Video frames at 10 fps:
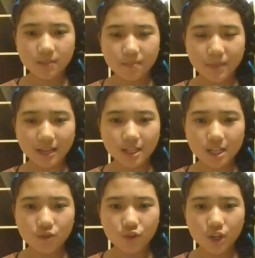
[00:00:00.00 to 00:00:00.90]

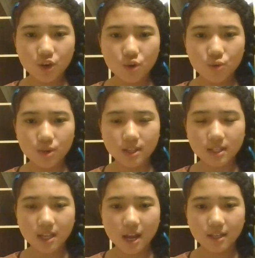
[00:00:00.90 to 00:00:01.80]
material
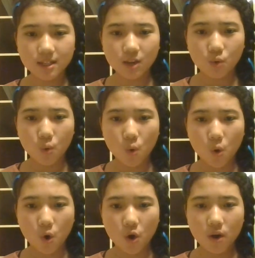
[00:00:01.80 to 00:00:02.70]
inside the
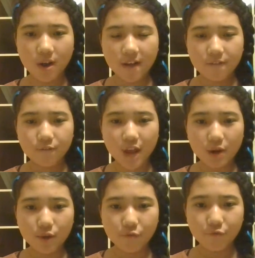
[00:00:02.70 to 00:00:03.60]
core
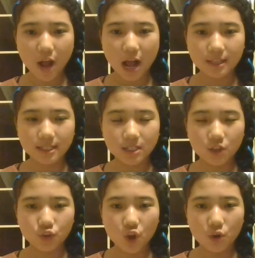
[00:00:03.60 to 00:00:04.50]
very fast,
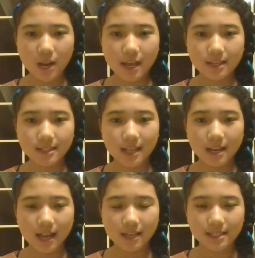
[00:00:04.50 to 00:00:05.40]
not like
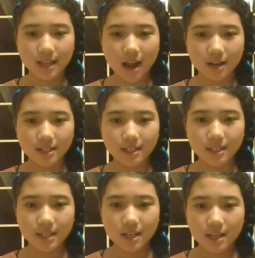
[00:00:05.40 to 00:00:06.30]
sun-like
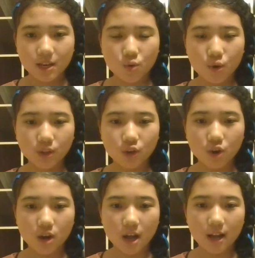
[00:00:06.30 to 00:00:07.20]
stars, called
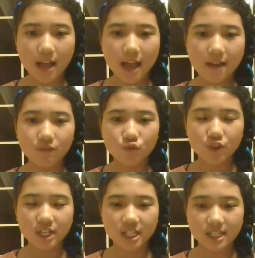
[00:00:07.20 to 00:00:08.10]

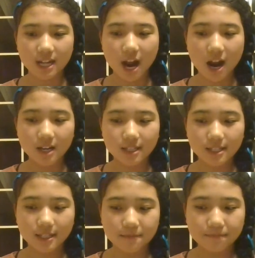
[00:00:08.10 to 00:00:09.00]
average
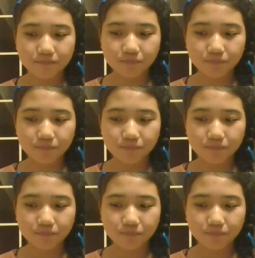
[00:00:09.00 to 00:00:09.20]
stars.